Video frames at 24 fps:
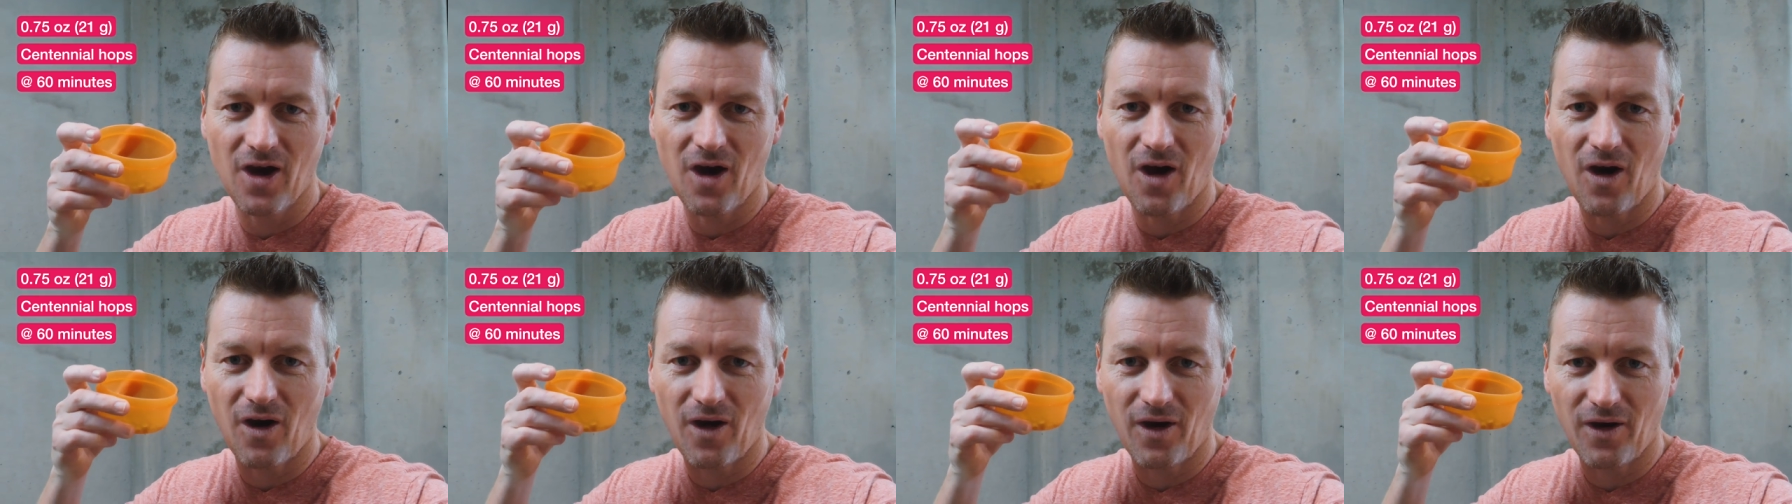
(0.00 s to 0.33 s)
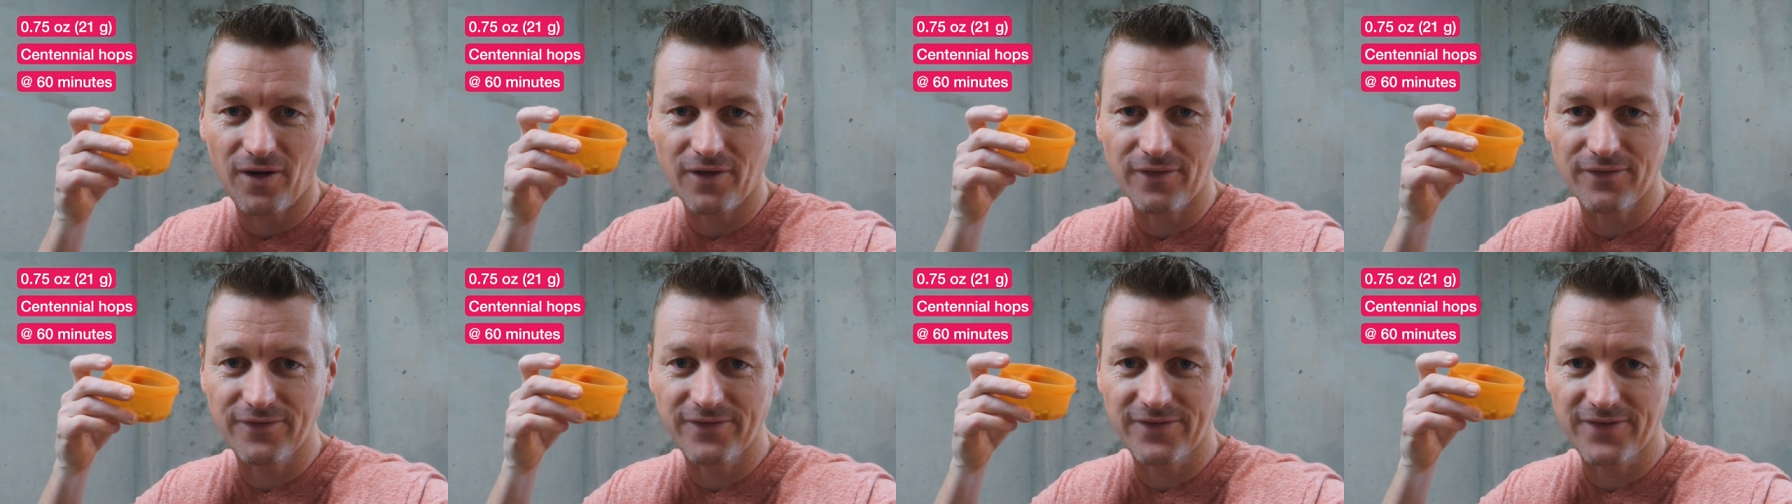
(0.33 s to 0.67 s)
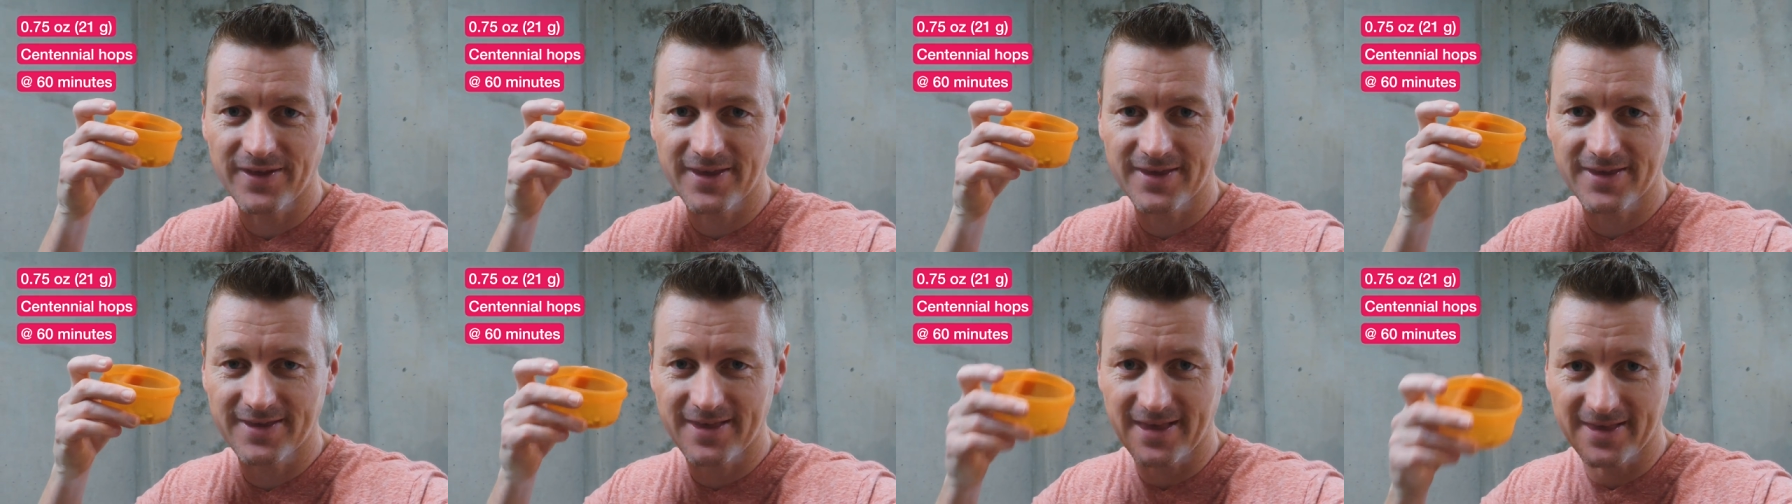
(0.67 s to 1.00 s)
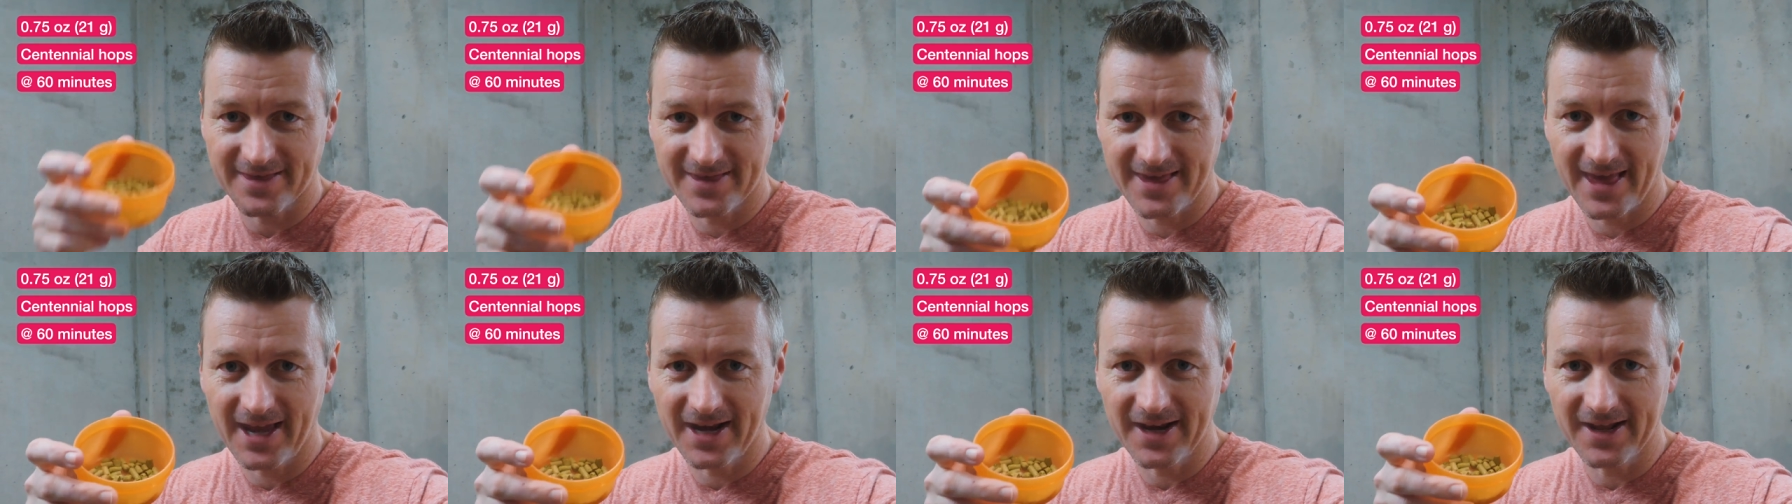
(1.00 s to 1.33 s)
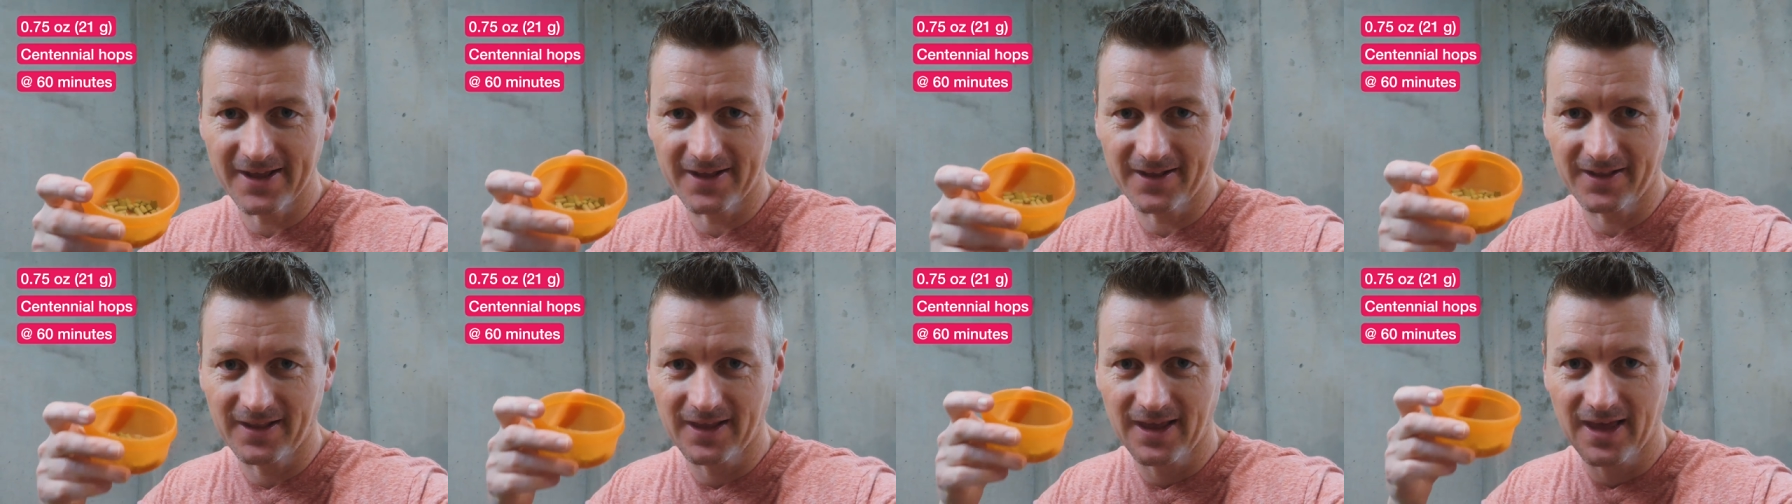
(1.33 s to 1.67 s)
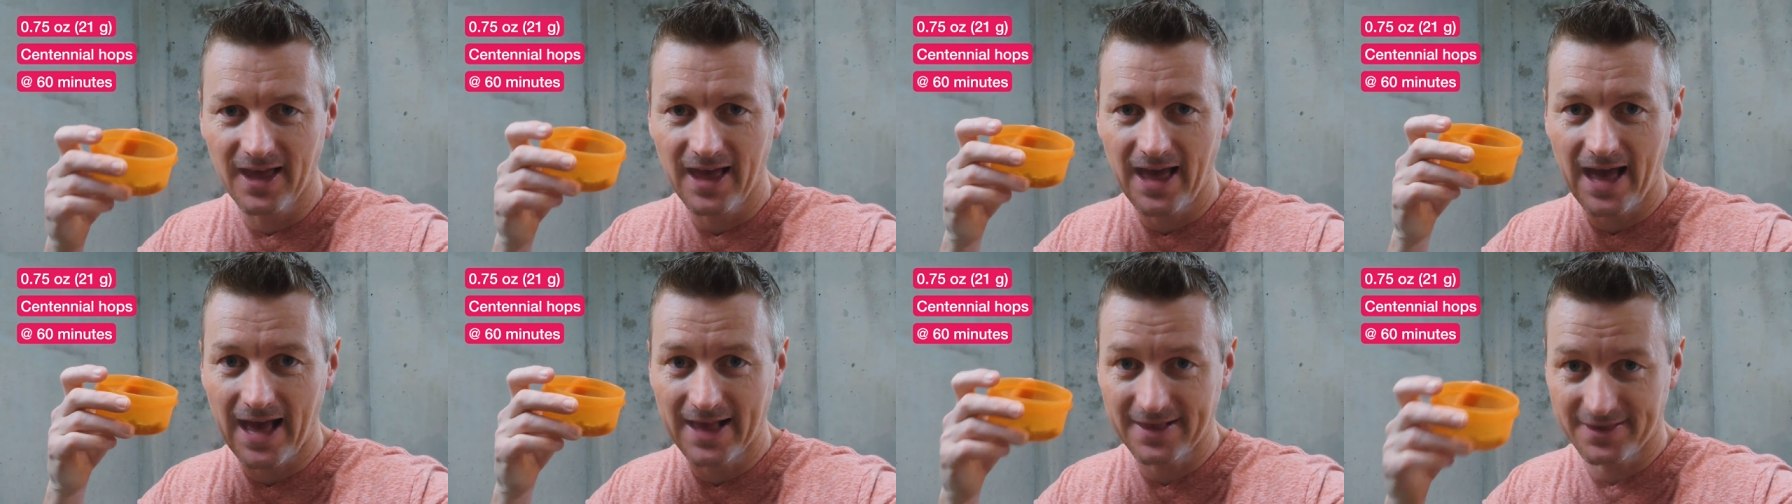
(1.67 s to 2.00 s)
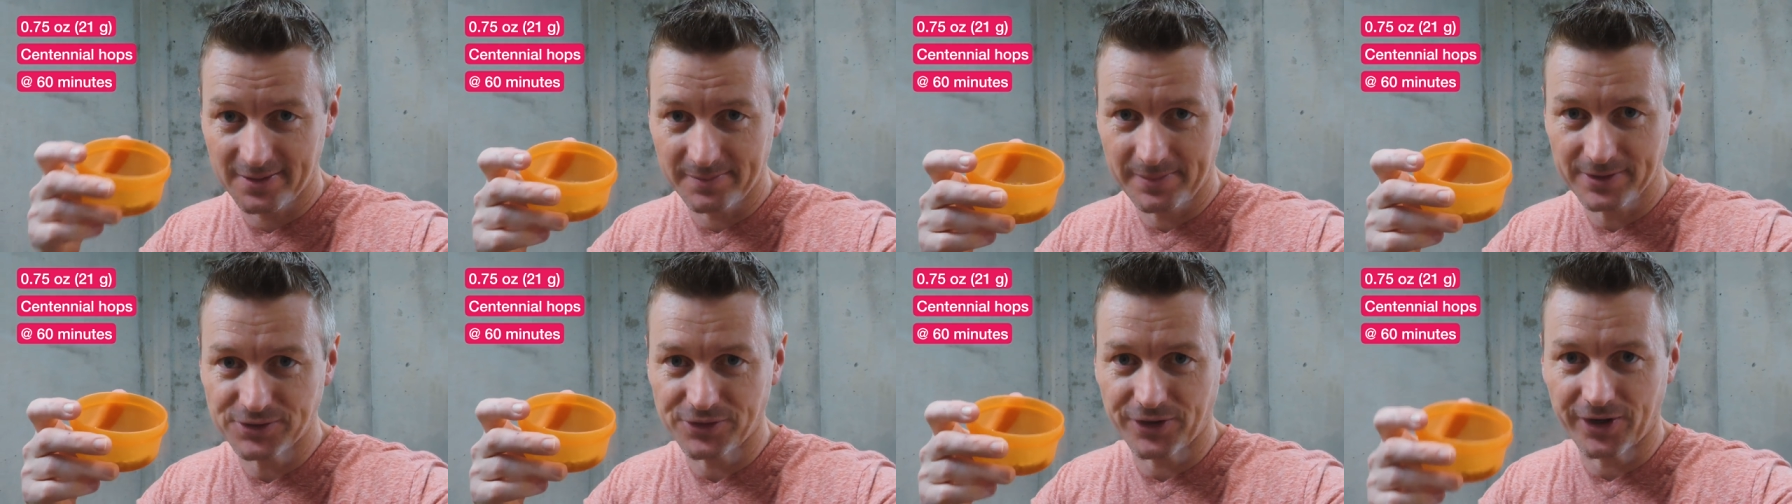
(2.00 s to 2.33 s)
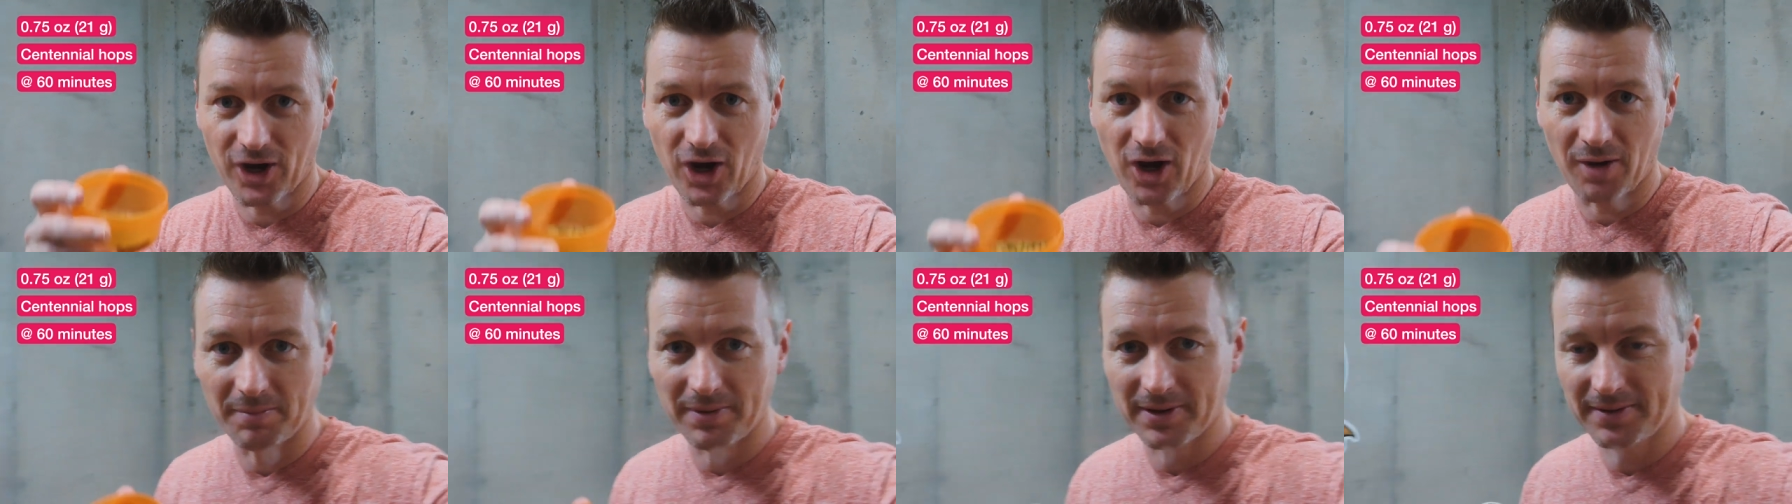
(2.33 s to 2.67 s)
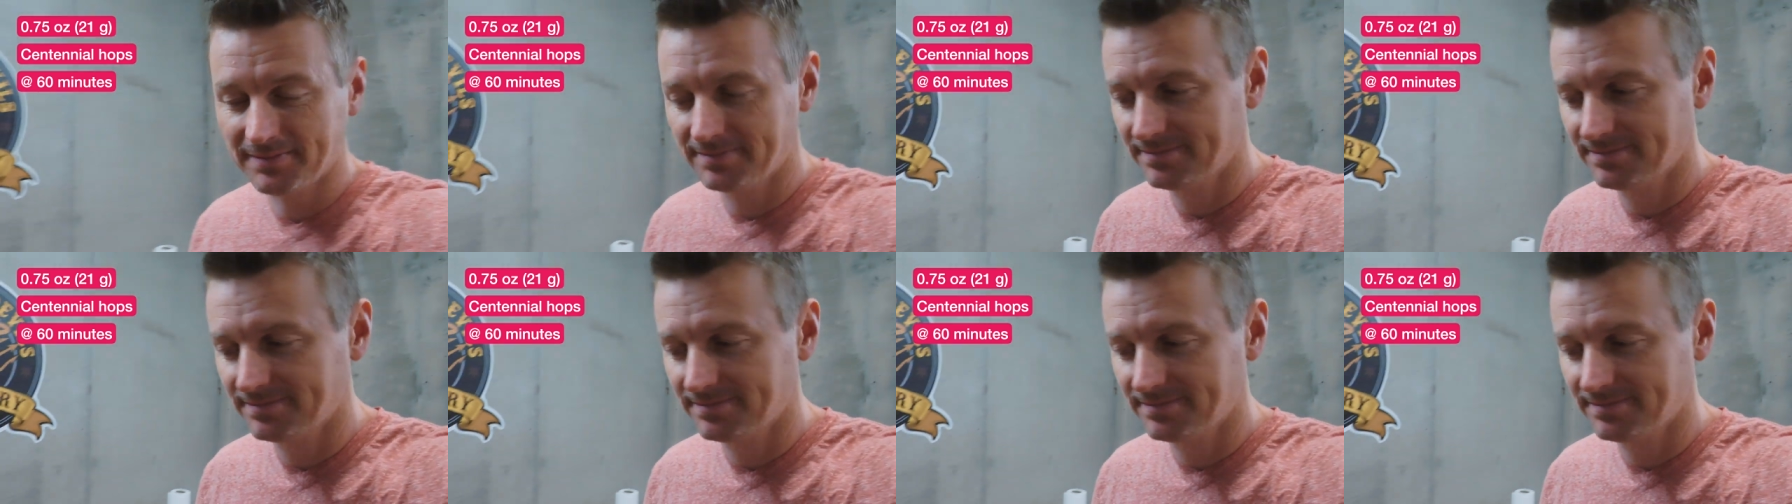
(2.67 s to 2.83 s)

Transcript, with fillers: of Centennial as the bittering hop.